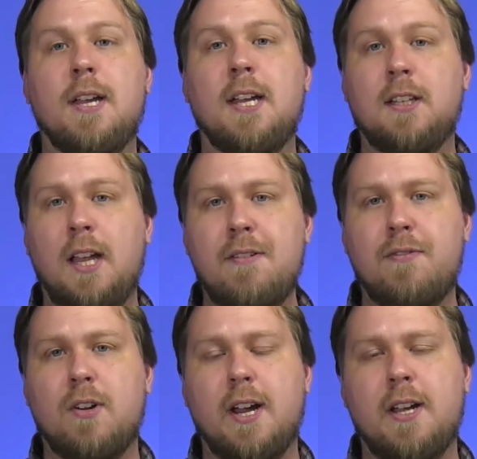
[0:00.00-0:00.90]
in
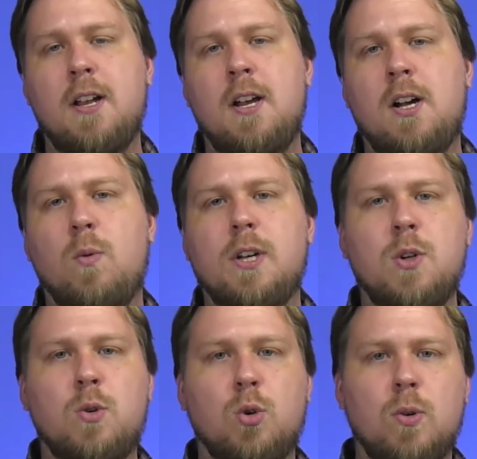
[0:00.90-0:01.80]
Liferay, when
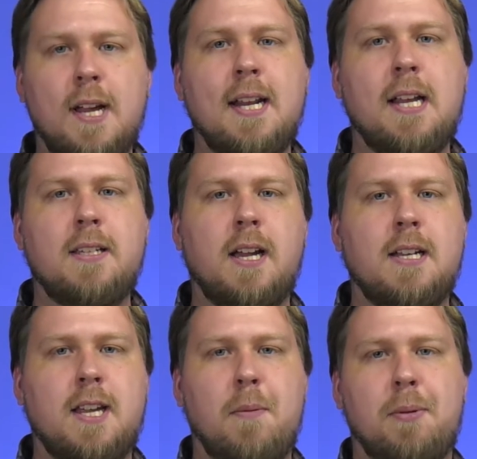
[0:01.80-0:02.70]
you create a
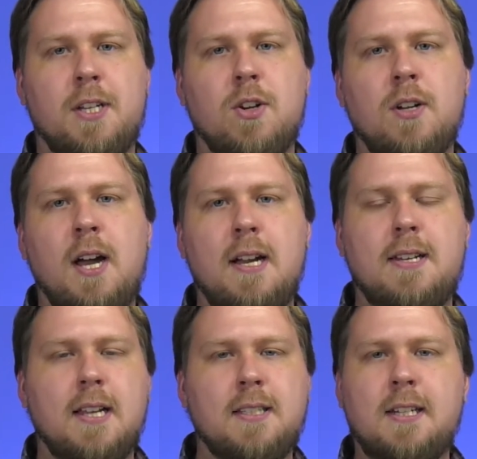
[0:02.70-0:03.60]
site template, you're not
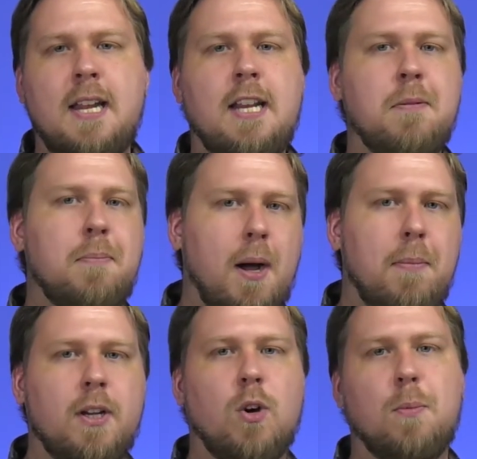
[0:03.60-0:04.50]
designating
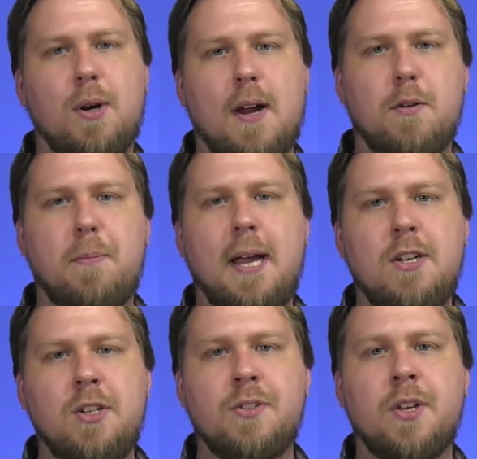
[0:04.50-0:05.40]
public or private
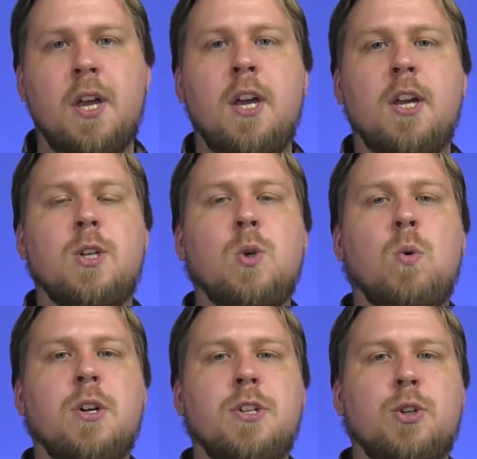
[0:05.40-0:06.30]
pages. You
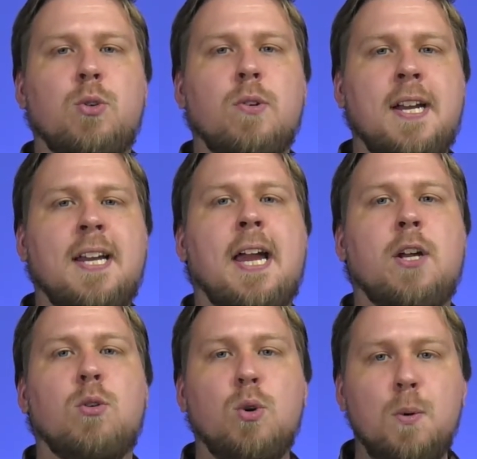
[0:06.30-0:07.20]
are just creating a
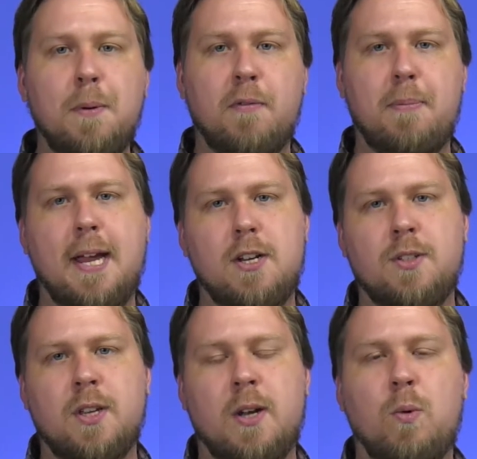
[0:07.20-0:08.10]
group of
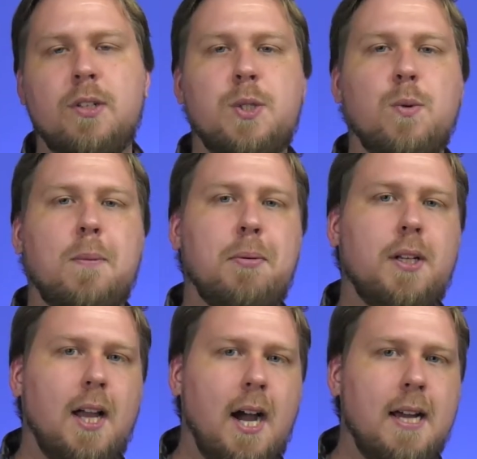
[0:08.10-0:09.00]
pages, and once you
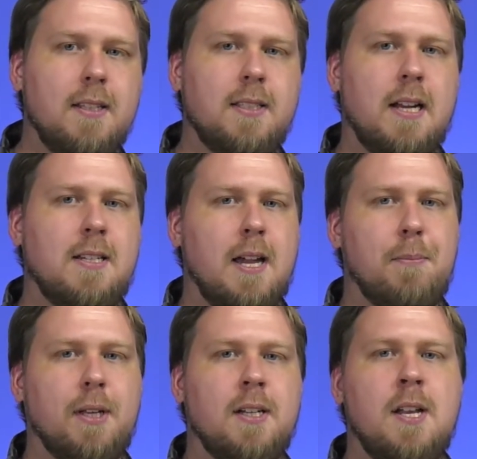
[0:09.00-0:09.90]
apply the site
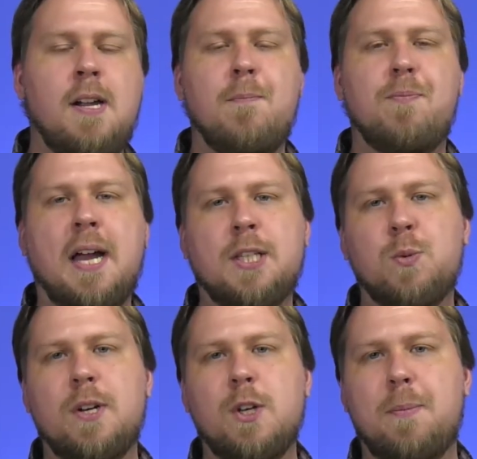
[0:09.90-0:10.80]
template,
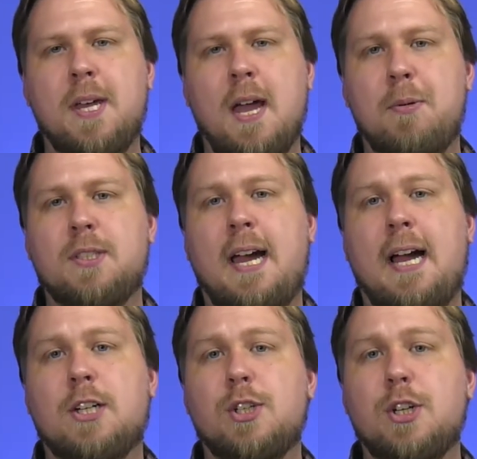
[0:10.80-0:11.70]
that's where you'll be able to
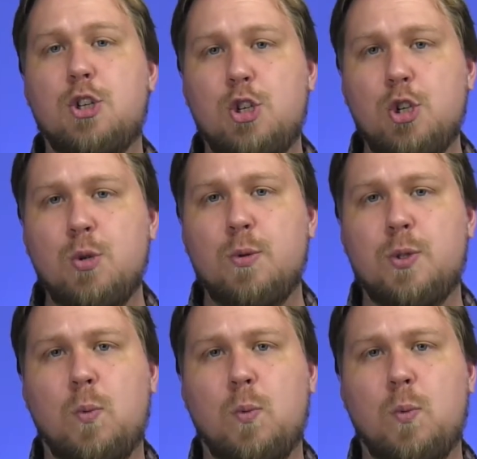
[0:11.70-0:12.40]
actually choose